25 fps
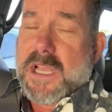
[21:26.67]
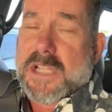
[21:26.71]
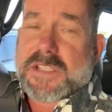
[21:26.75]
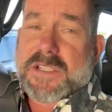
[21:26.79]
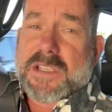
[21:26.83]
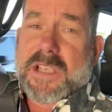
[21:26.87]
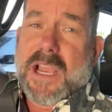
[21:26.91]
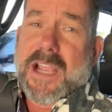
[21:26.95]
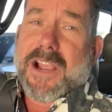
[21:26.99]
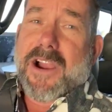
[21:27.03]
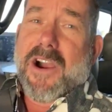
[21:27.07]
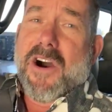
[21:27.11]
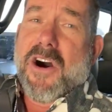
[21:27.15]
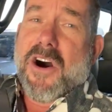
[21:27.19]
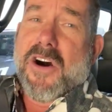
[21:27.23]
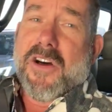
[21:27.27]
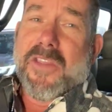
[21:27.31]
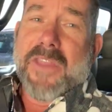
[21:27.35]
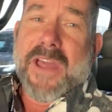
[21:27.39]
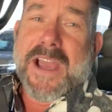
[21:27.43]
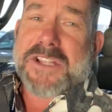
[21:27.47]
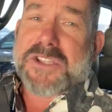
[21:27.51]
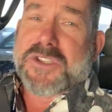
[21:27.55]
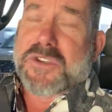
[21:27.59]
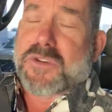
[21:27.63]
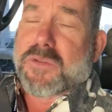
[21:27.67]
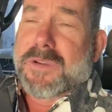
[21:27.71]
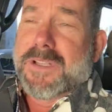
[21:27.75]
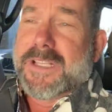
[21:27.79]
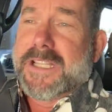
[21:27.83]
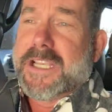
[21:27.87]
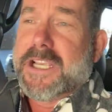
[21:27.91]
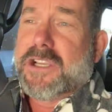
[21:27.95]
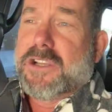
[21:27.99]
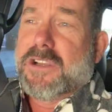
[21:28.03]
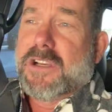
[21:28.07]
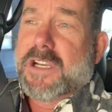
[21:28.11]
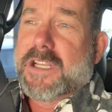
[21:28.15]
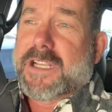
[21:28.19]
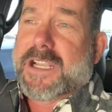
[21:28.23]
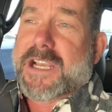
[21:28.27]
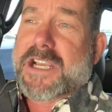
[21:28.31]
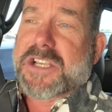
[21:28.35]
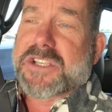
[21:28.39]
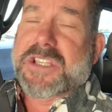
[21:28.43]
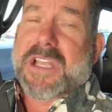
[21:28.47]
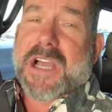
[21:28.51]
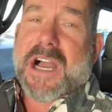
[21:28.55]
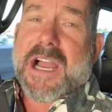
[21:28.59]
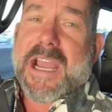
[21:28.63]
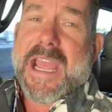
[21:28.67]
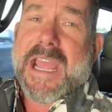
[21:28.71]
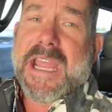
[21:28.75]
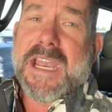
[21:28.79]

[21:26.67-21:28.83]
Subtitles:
It's like, oh, that's really good because the